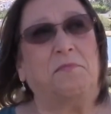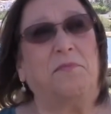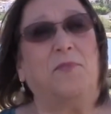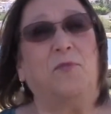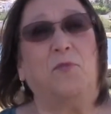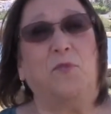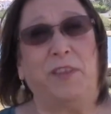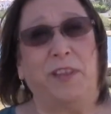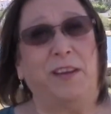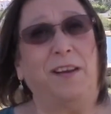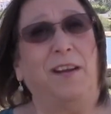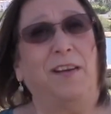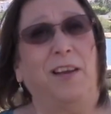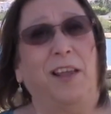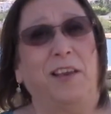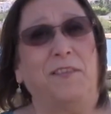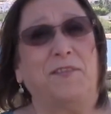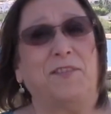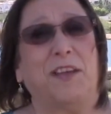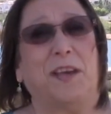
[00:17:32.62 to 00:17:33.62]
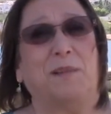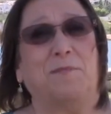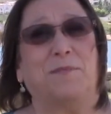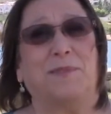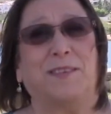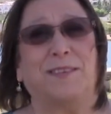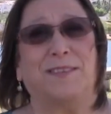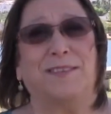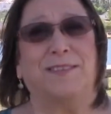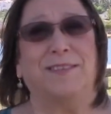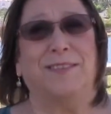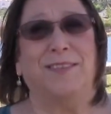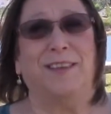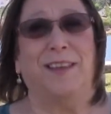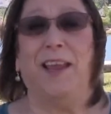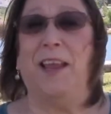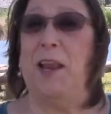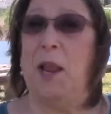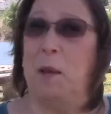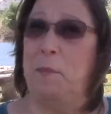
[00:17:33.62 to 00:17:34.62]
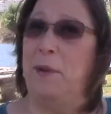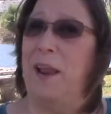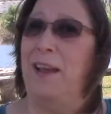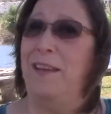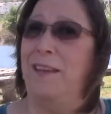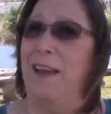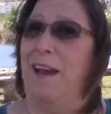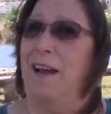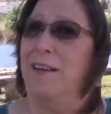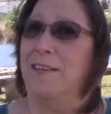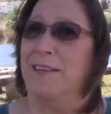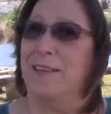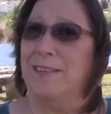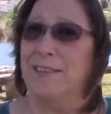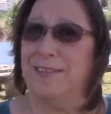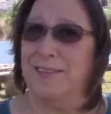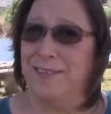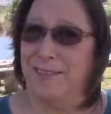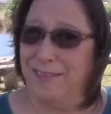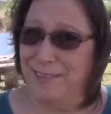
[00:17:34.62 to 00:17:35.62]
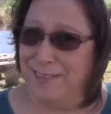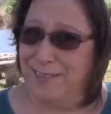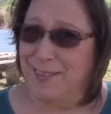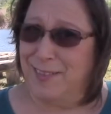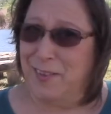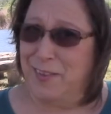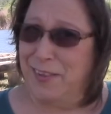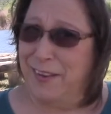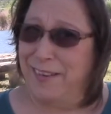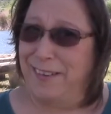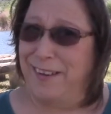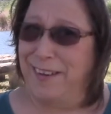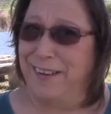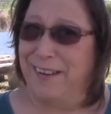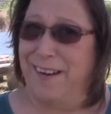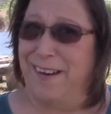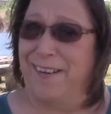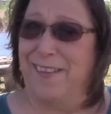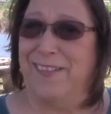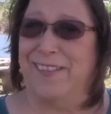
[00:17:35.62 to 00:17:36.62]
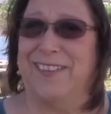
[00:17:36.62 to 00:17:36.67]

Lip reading: within our lifetimes. And I'm not young, so there you go.